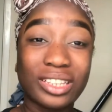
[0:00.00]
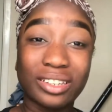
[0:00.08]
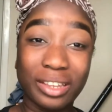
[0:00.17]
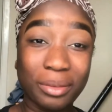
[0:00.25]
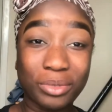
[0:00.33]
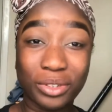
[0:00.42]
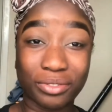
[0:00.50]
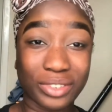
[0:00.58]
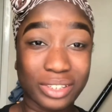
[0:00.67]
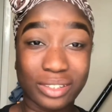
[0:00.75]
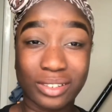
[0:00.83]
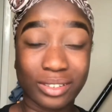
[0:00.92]
the names of
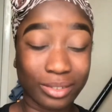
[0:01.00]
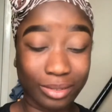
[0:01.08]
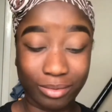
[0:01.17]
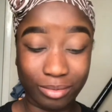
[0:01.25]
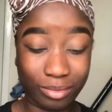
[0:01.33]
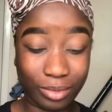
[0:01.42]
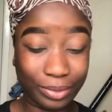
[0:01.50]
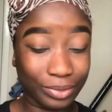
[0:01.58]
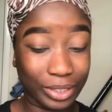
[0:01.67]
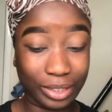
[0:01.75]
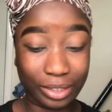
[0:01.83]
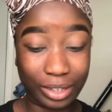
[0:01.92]
the
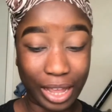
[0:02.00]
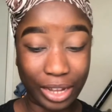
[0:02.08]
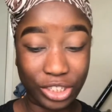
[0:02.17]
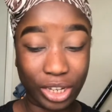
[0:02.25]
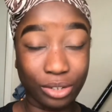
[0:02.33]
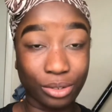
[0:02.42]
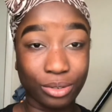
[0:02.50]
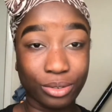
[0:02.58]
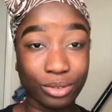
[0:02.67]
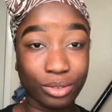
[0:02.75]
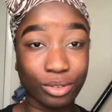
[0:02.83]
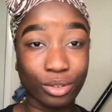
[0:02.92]

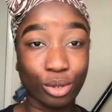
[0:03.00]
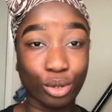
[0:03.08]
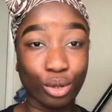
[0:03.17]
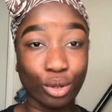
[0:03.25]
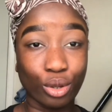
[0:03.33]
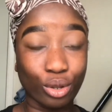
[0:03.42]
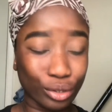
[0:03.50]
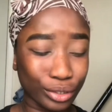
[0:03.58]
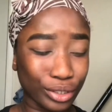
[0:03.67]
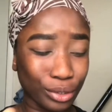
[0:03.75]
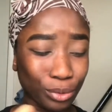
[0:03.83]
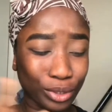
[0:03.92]
eyeshadows
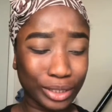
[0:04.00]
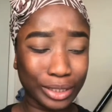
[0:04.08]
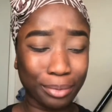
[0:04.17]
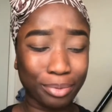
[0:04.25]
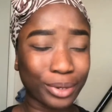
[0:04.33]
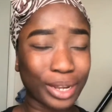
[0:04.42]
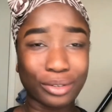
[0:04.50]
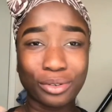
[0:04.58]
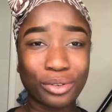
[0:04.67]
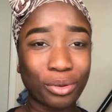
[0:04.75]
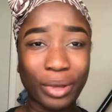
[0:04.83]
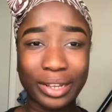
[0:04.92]
because it was separate. I
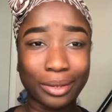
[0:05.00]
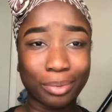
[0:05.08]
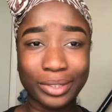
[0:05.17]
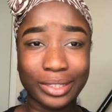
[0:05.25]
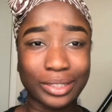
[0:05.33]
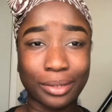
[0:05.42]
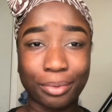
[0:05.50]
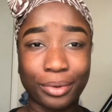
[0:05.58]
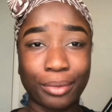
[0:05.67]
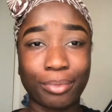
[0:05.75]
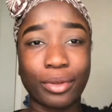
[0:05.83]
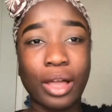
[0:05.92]
don't know why they put it
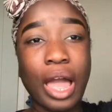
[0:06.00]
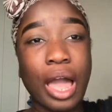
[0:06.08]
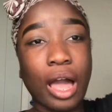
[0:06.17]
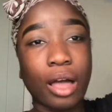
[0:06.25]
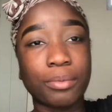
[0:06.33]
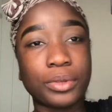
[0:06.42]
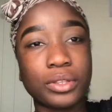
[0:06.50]
separate, but I'll be